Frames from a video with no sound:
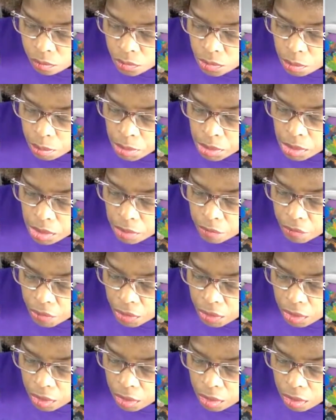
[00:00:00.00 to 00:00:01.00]
Let me see if I
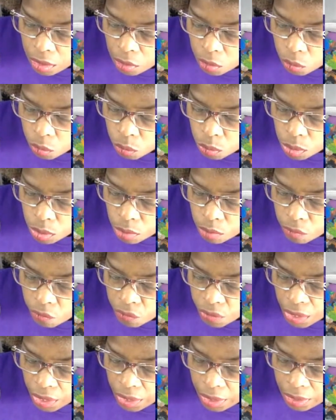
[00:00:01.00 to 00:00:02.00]
can get in here real
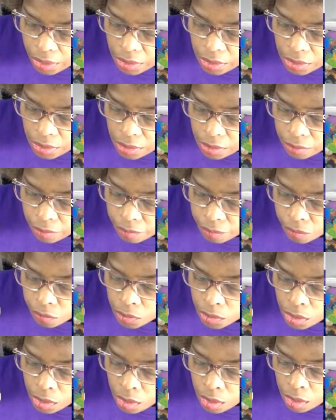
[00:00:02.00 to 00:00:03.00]
fast.
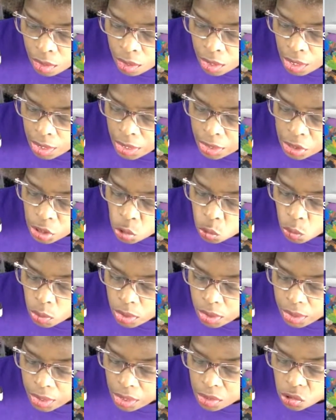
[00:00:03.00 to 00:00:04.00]
And I just
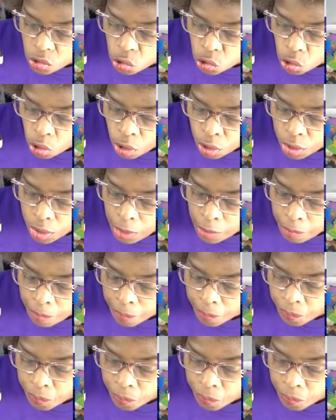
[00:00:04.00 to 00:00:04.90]
want to get started.